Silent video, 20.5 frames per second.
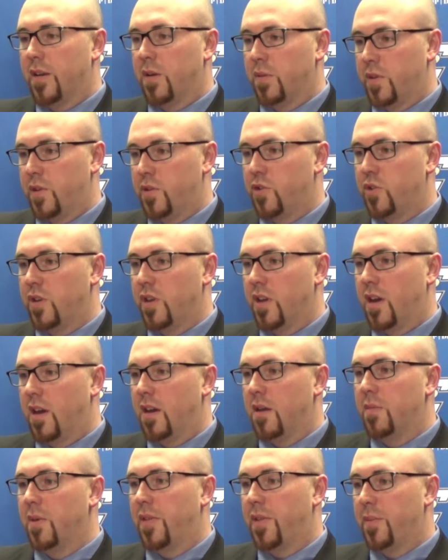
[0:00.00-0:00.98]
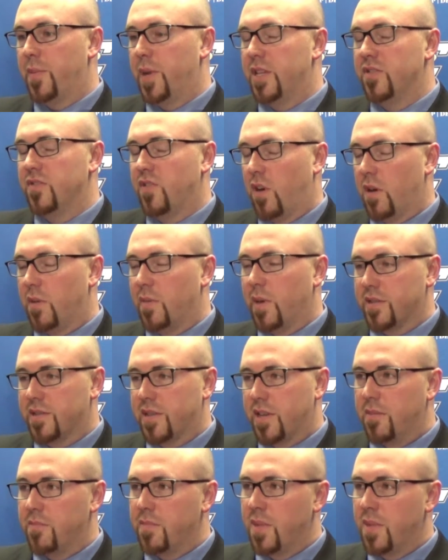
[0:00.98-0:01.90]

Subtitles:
not only Juniata but the men's volleyball